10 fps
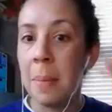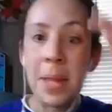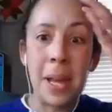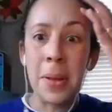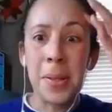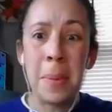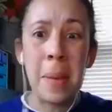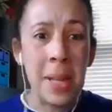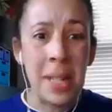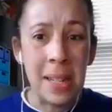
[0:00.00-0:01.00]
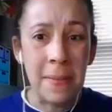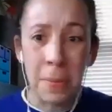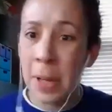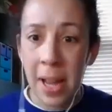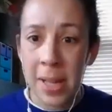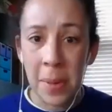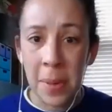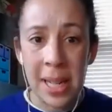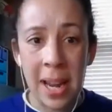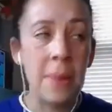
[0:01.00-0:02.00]
but they also maybe didn't even realize what
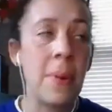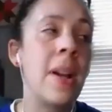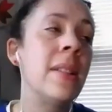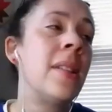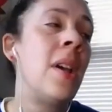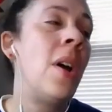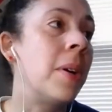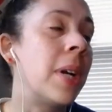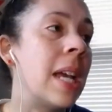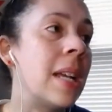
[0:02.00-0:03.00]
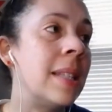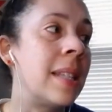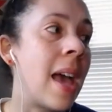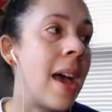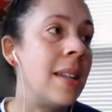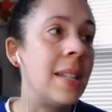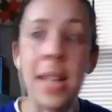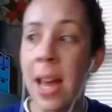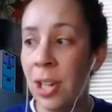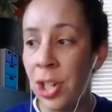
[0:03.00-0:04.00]
day it was. Or kids get
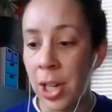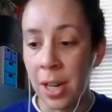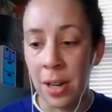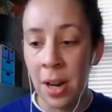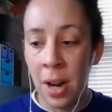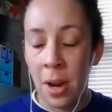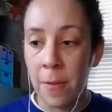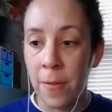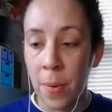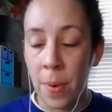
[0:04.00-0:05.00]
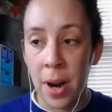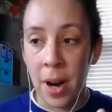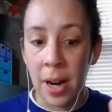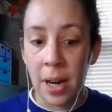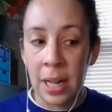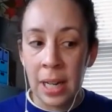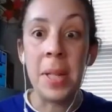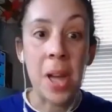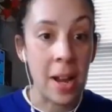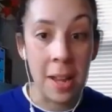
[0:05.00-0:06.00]
detention for
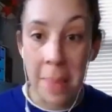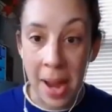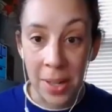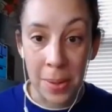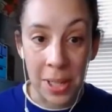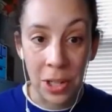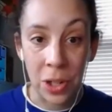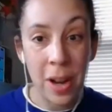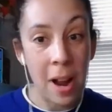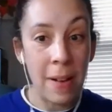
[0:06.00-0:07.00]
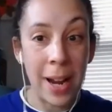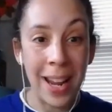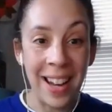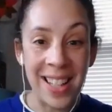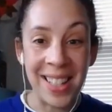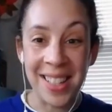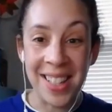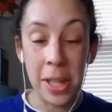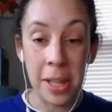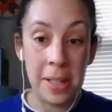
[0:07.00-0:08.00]
talking back to a teacher, not recognizing
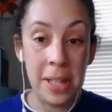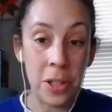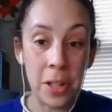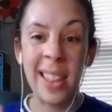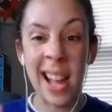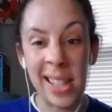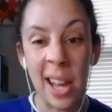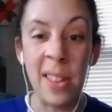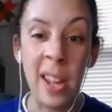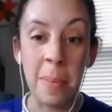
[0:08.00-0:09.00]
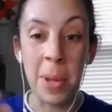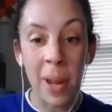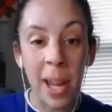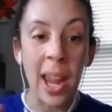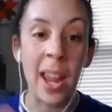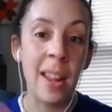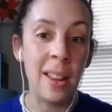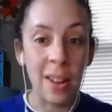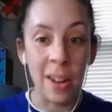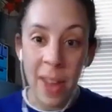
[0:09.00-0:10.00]
to the teacher that's how they communicate in
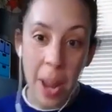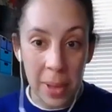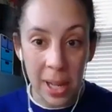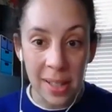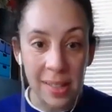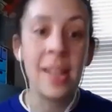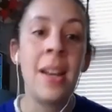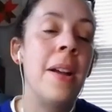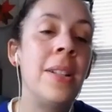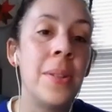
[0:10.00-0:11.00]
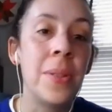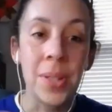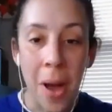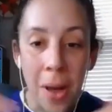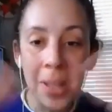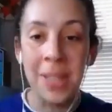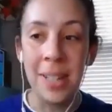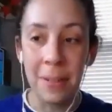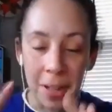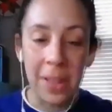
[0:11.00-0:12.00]
their families. And so there's all these
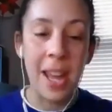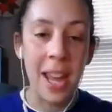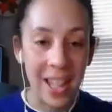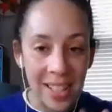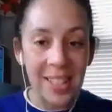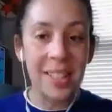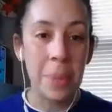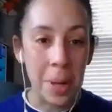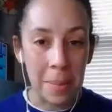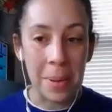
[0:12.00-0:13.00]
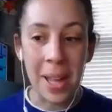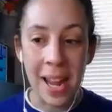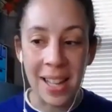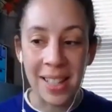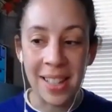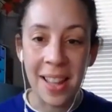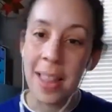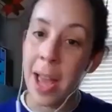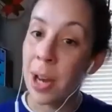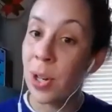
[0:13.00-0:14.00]
different things put in place
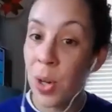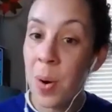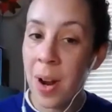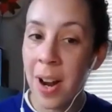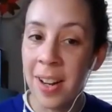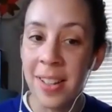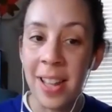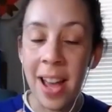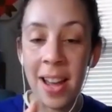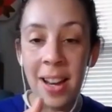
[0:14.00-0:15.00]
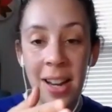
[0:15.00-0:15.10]
that ensure that